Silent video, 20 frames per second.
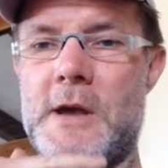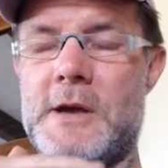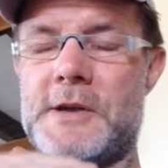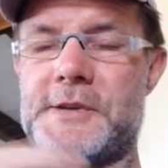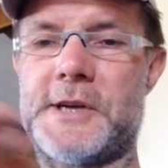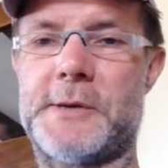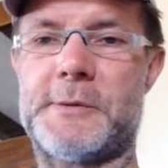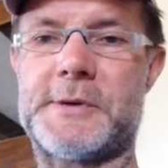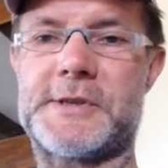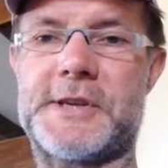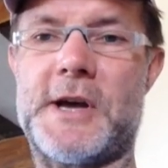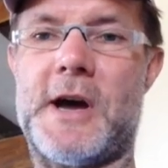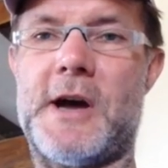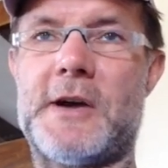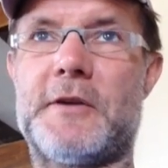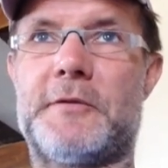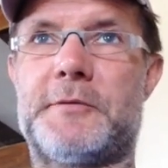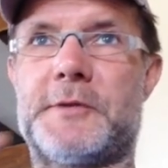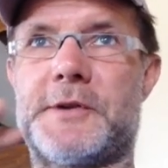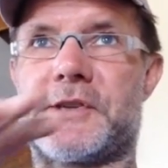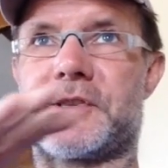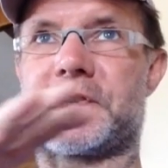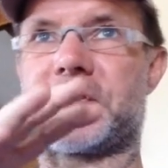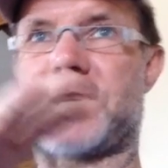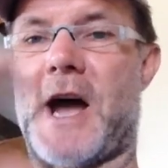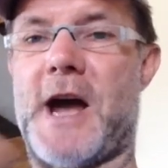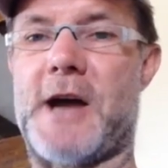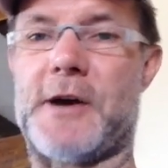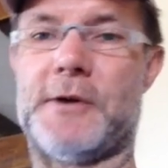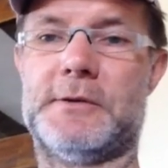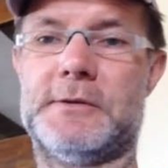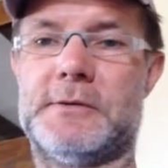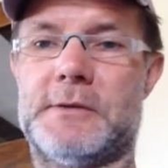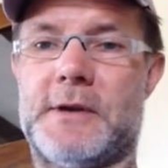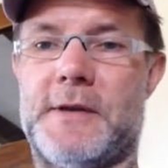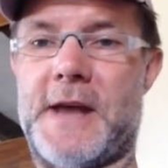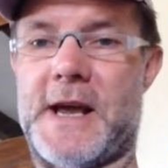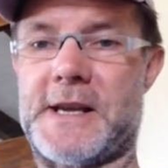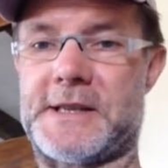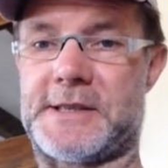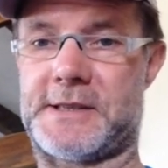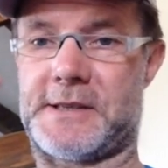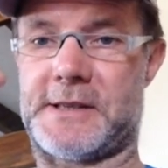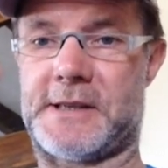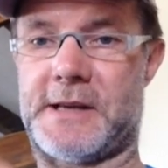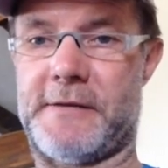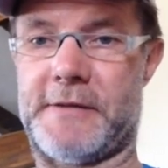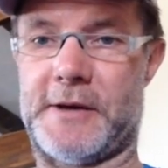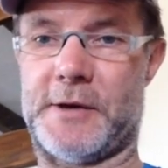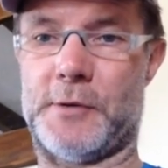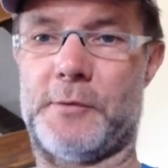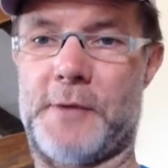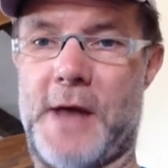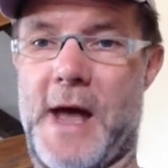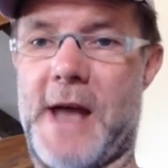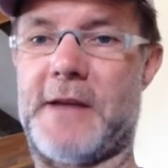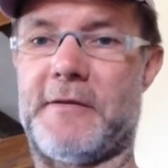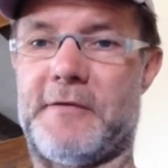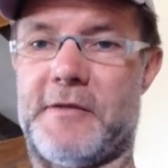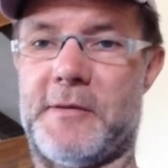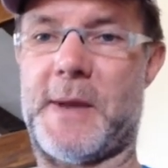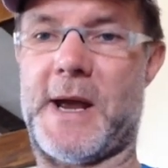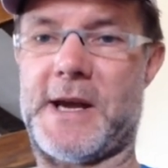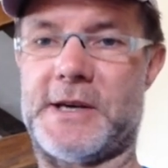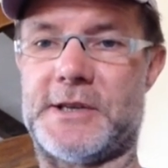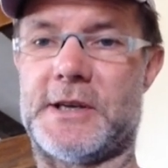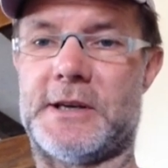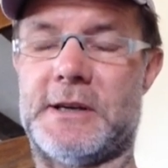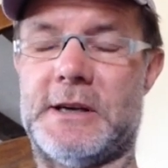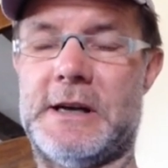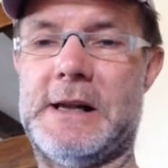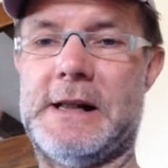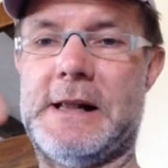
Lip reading: So we're starting off with the scale, and that's giving all that information.